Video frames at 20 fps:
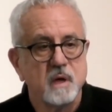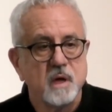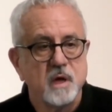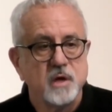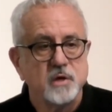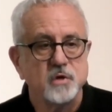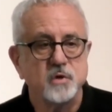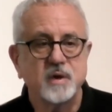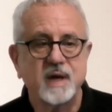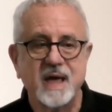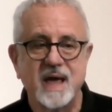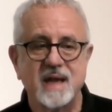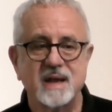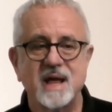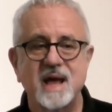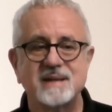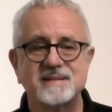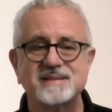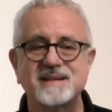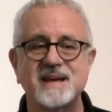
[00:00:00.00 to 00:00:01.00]
You
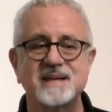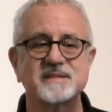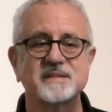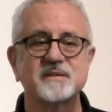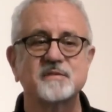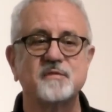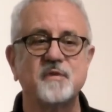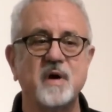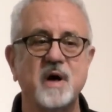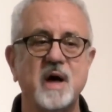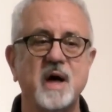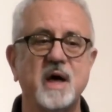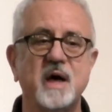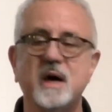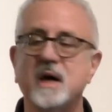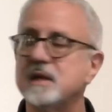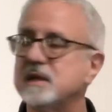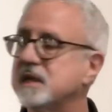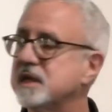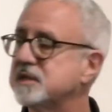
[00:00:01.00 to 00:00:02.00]
cannot testify
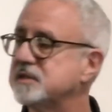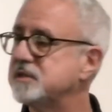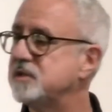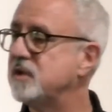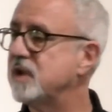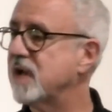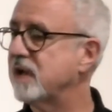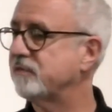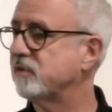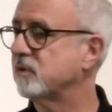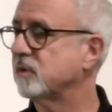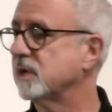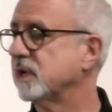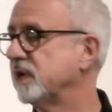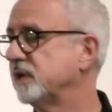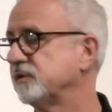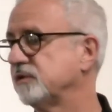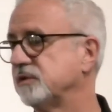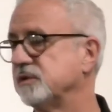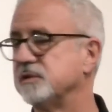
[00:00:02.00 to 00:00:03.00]
unless you have a
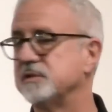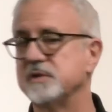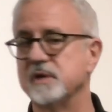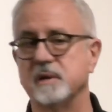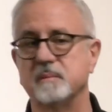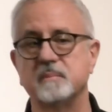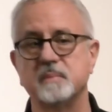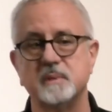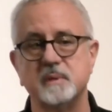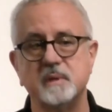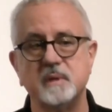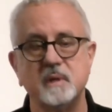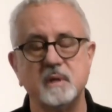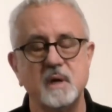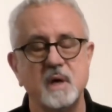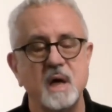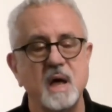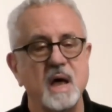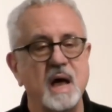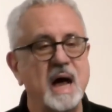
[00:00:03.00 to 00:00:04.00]
relationship.
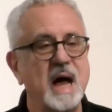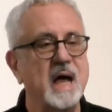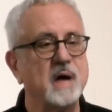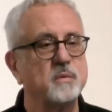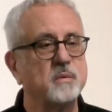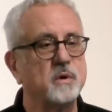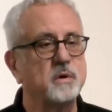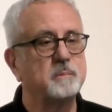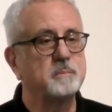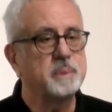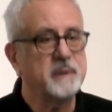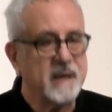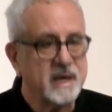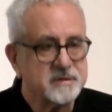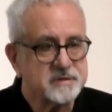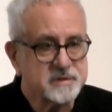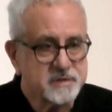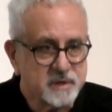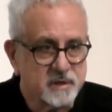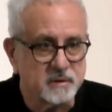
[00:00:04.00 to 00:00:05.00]
I will
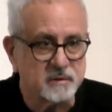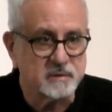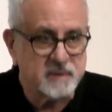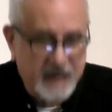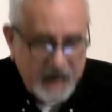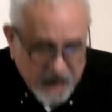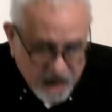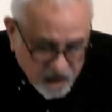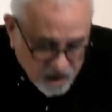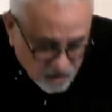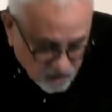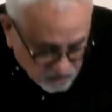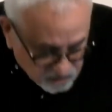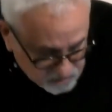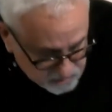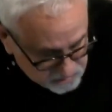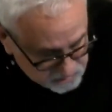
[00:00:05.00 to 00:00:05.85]
bless you. Now,